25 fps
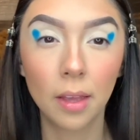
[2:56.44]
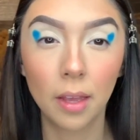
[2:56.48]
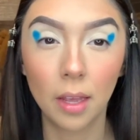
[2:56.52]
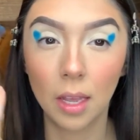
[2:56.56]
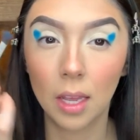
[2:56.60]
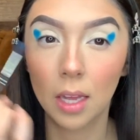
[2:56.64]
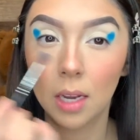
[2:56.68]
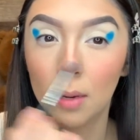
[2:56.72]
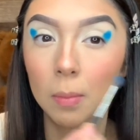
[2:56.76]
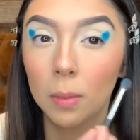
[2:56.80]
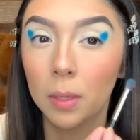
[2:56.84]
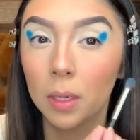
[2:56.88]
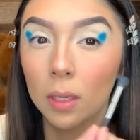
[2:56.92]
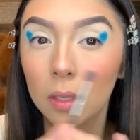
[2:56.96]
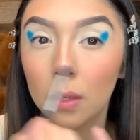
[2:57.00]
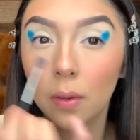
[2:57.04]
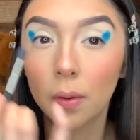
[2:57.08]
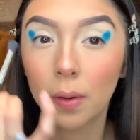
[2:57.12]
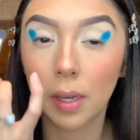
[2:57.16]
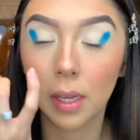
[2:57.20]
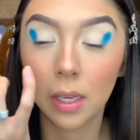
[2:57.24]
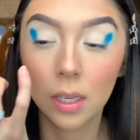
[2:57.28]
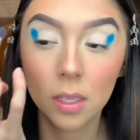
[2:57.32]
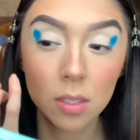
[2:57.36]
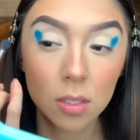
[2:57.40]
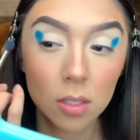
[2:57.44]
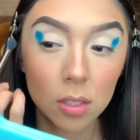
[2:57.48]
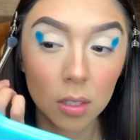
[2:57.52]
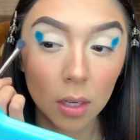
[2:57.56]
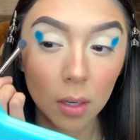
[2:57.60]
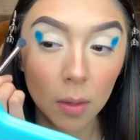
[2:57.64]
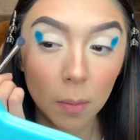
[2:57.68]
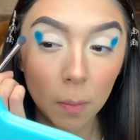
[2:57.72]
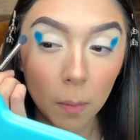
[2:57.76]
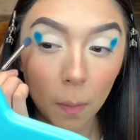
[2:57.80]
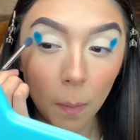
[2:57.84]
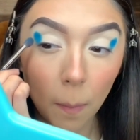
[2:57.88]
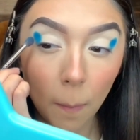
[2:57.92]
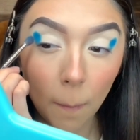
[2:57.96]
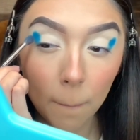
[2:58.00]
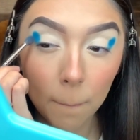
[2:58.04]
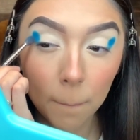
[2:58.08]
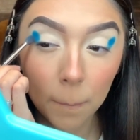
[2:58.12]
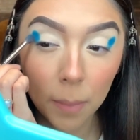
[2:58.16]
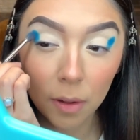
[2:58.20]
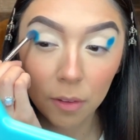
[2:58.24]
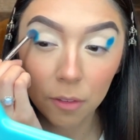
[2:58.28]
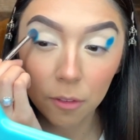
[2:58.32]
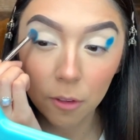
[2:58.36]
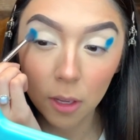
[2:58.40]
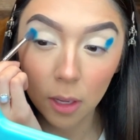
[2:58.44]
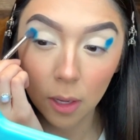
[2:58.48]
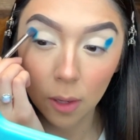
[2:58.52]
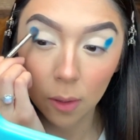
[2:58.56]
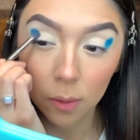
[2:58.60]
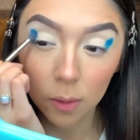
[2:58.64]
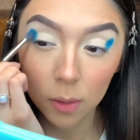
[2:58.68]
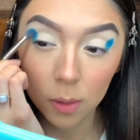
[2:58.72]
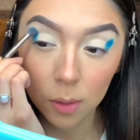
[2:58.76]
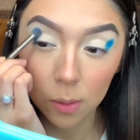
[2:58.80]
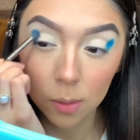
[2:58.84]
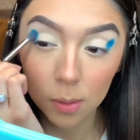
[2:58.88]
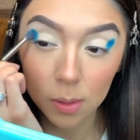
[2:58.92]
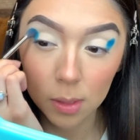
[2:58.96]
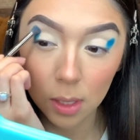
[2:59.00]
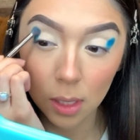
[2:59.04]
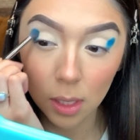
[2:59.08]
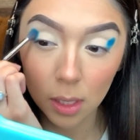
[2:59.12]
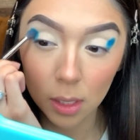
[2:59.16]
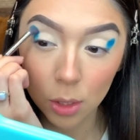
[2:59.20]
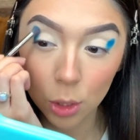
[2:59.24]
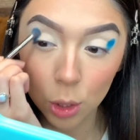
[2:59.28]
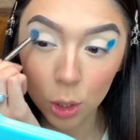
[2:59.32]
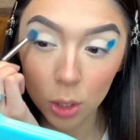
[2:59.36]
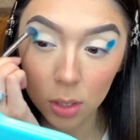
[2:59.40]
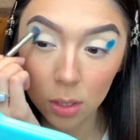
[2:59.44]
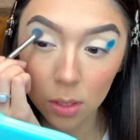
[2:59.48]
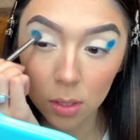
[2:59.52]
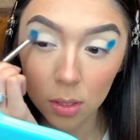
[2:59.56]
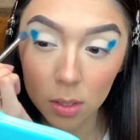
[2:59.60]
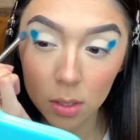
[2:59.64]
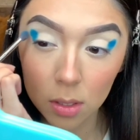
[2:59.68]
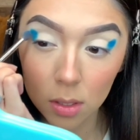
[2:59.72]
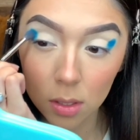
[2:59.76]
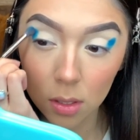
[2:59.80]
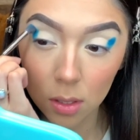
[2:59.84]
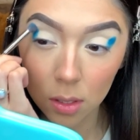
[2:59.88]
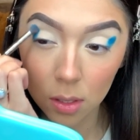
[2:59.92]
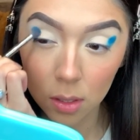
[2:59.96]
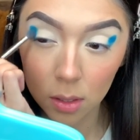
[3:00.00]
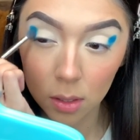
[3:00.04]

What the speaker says: and I'm gonna go ahead and start buffing out those edges